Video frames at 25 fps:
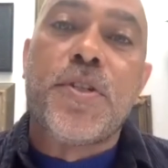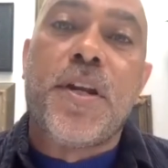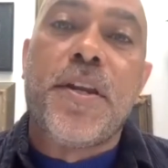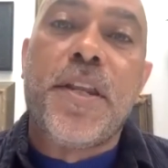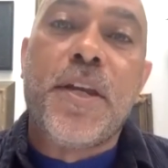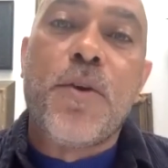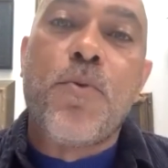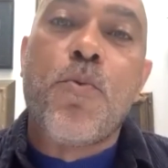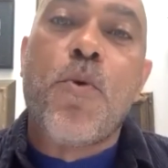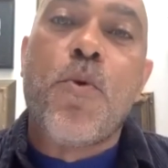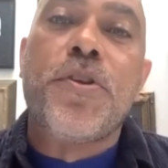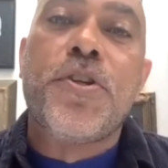And I
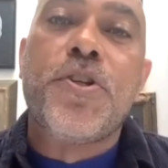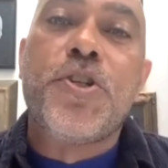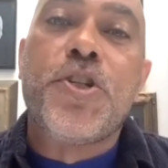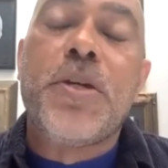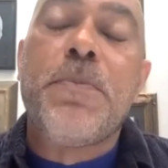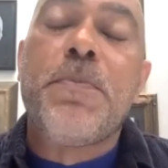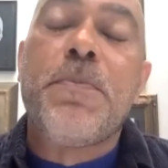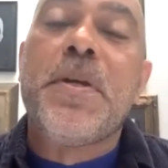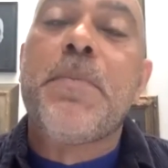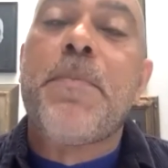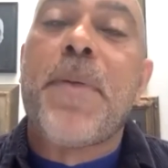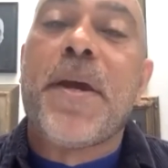think what the
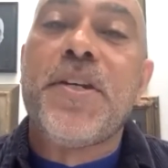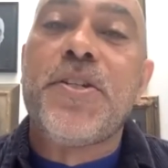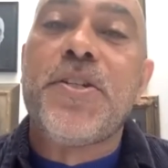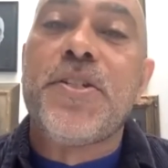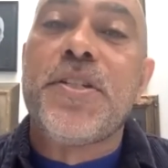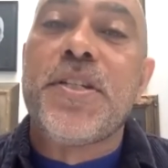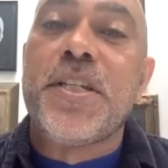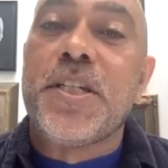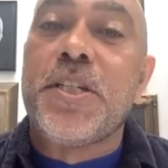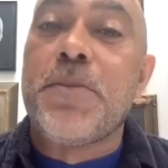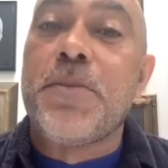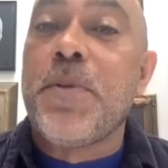GP
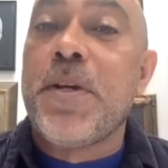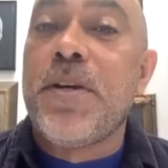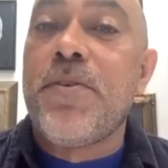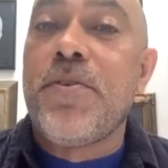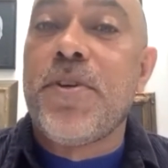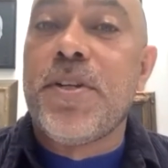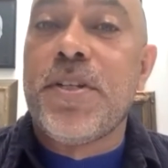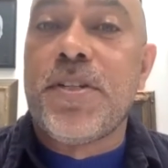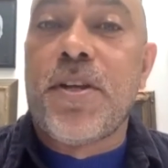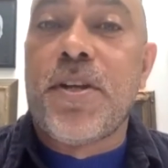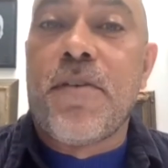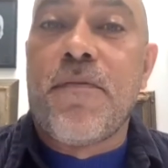patient
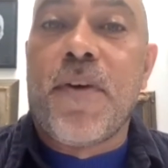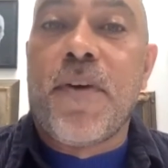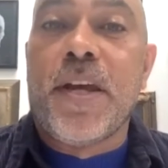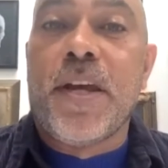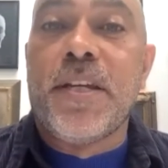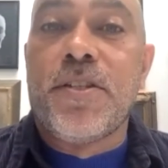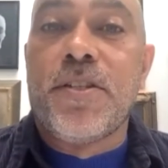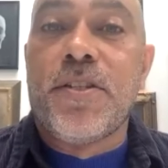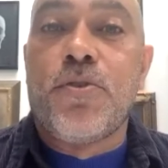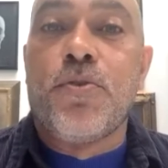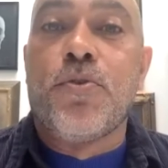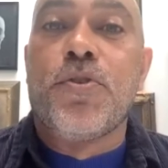experience survey
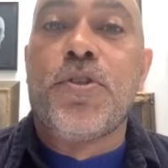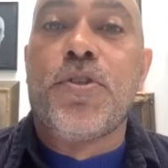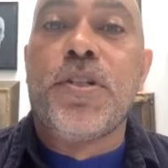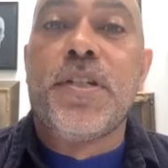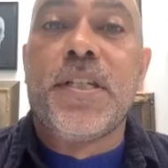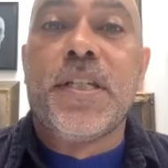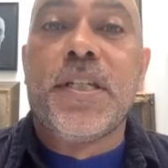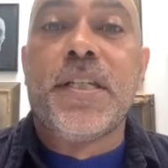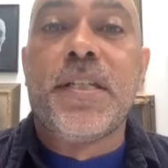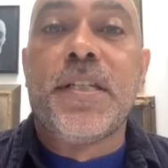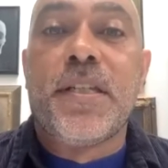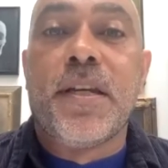has taught
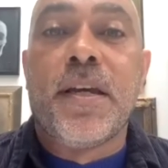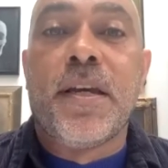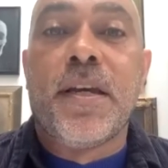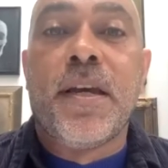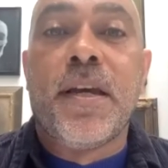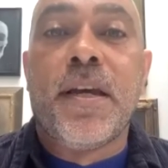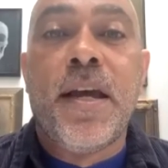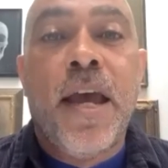us is that